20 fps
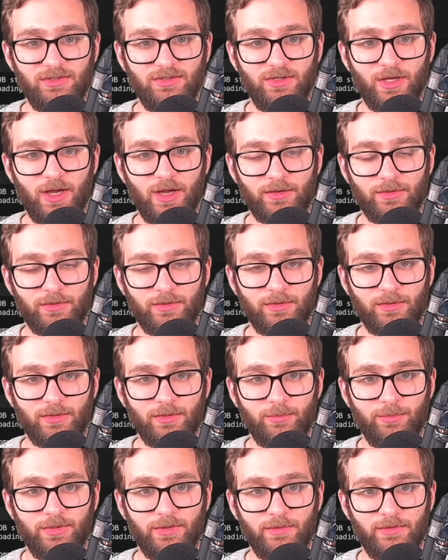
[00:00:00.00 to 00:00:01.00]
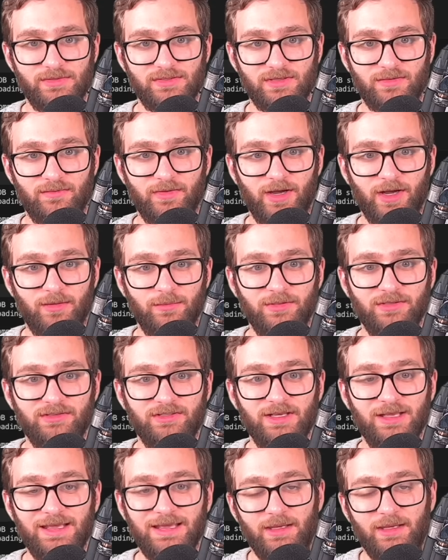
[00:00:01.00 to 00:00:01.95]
Docker Compose environment,